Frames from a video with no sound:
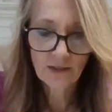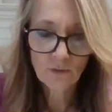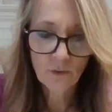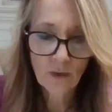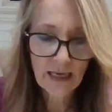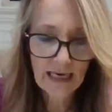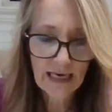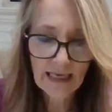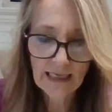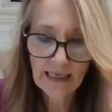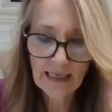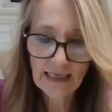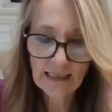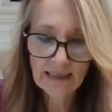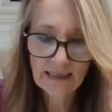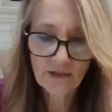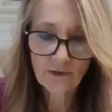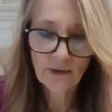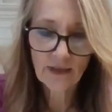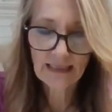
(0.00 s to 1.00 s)
want it as
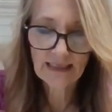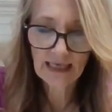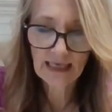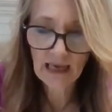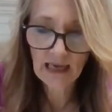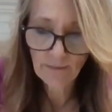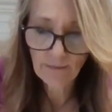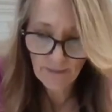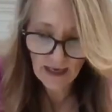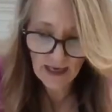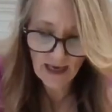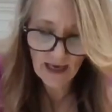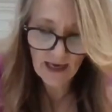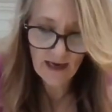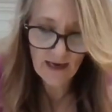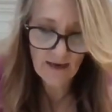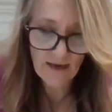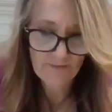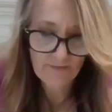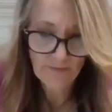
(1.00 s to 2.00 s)
straight as it can
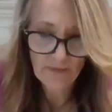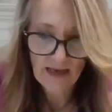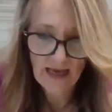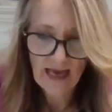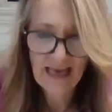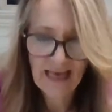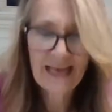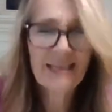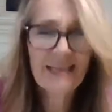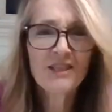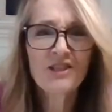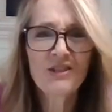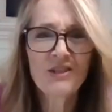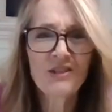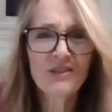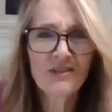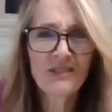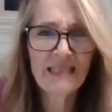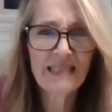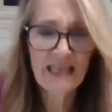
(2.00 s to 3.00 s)
be, and I just
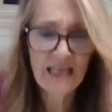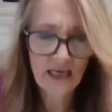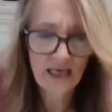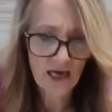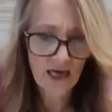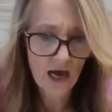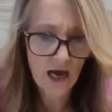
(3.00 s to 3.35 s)
use the